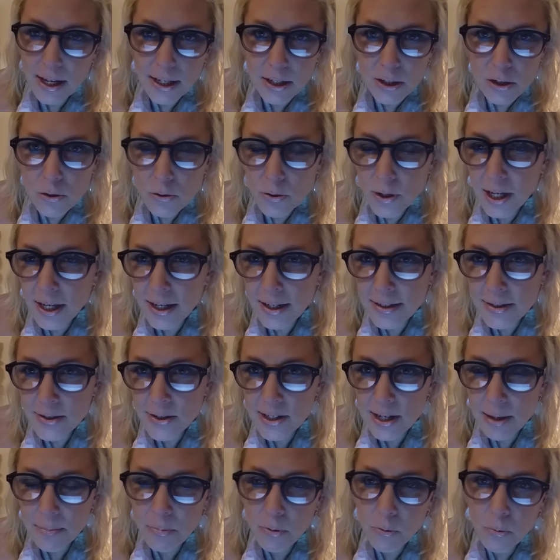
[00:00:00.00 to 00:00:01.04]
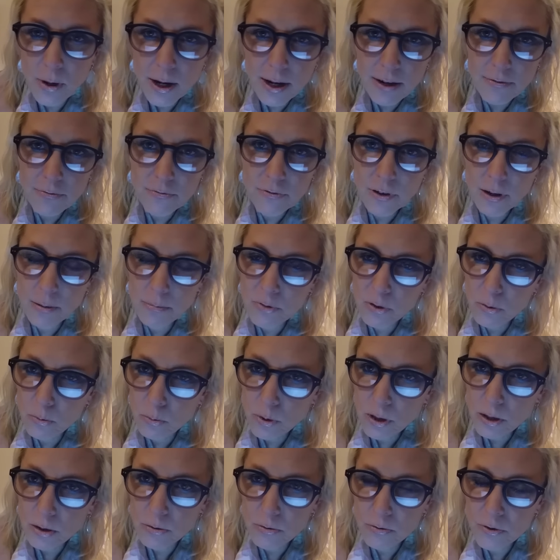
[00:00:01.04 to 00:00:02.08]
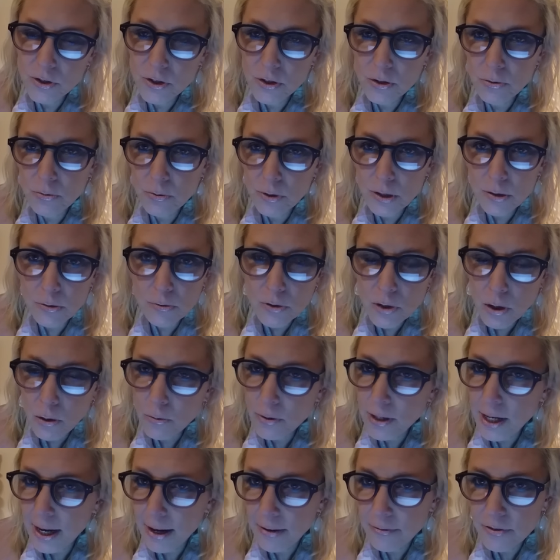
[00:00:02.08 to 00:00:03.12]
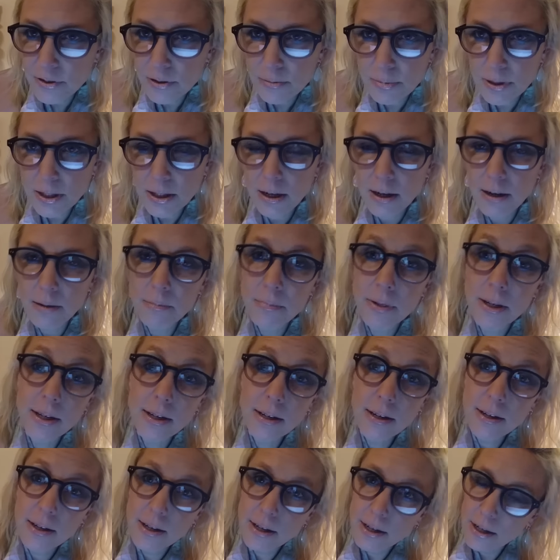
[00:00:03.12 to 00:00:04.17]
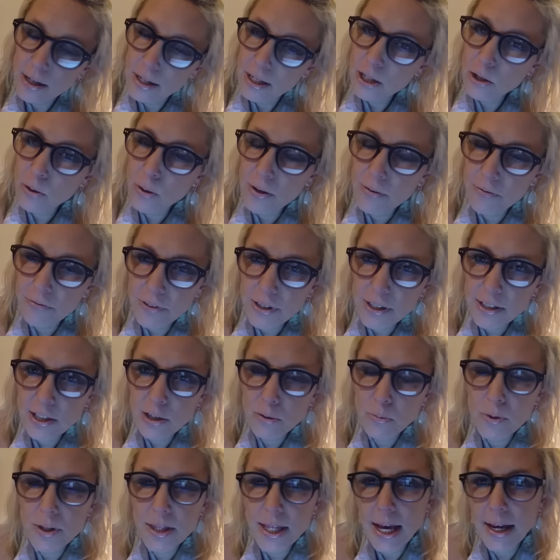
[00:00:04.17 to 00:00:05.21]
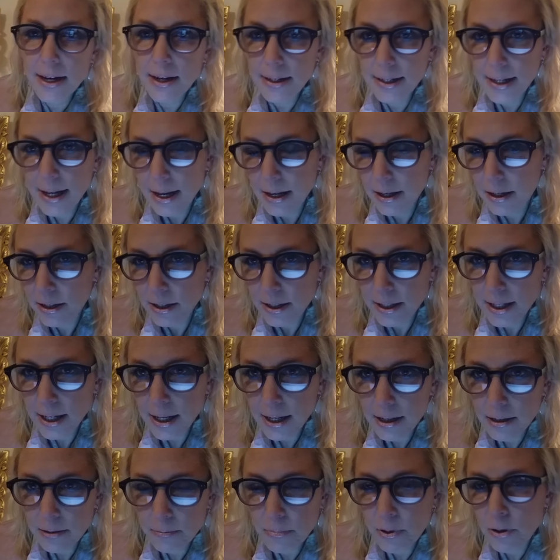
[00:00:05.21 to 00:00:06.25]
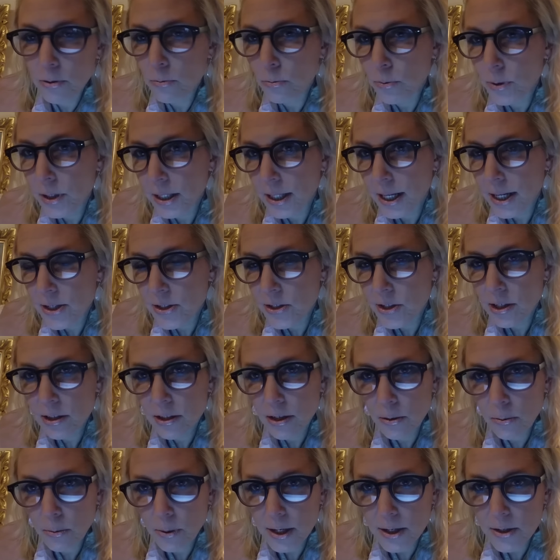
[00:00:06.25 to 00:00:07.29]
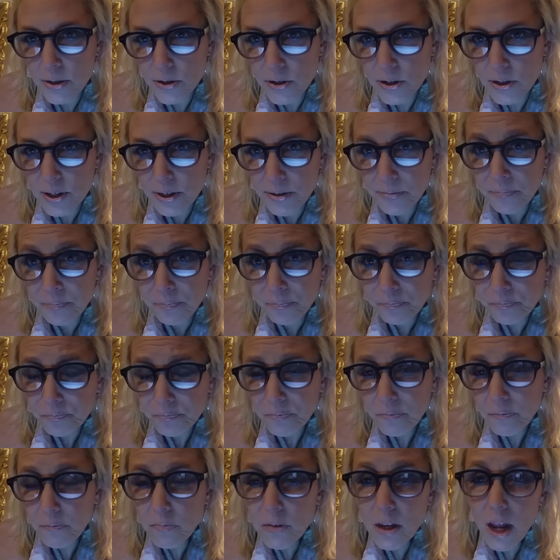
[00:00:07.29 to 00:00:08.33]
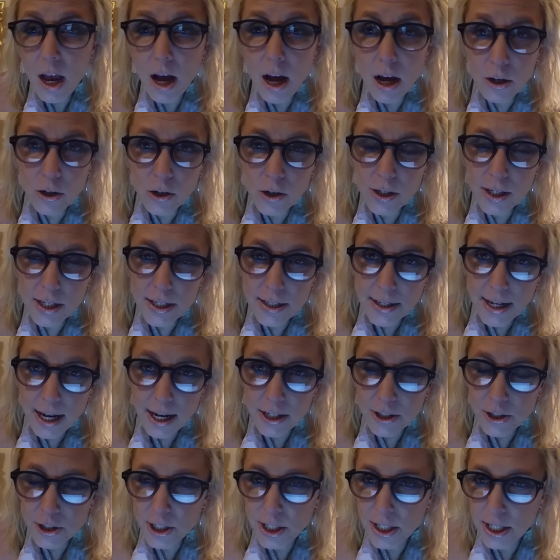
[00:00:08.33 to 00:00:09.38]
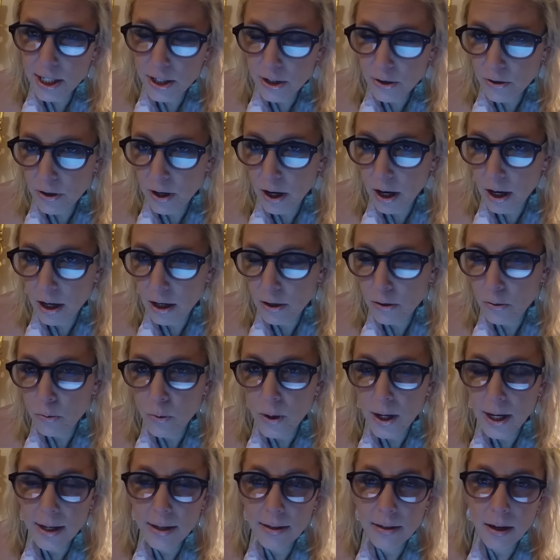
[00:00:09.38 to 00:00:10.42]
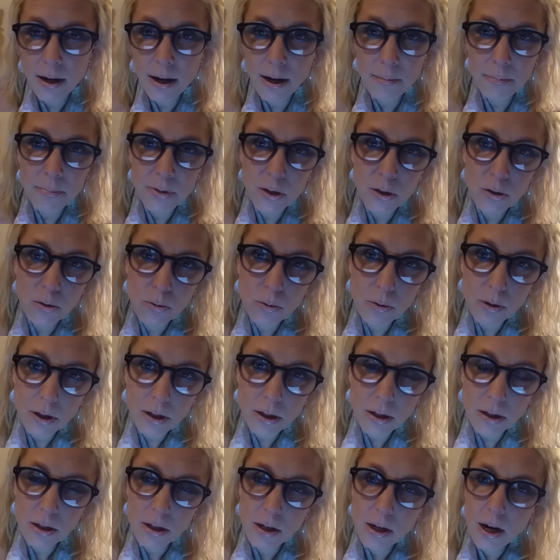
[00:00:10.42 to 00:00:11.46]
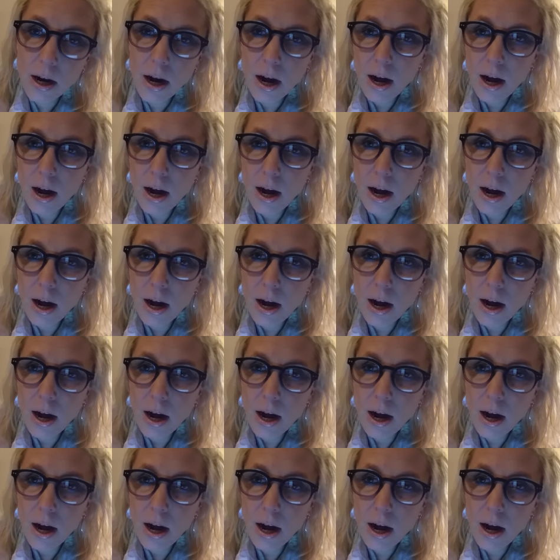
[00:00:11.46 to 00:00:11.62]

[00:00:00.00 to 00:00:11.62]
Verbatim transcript: that you can step away from the wound you you don't have to become you know inflicted with that again and again but realize that there was a good intention in your heart when um, you were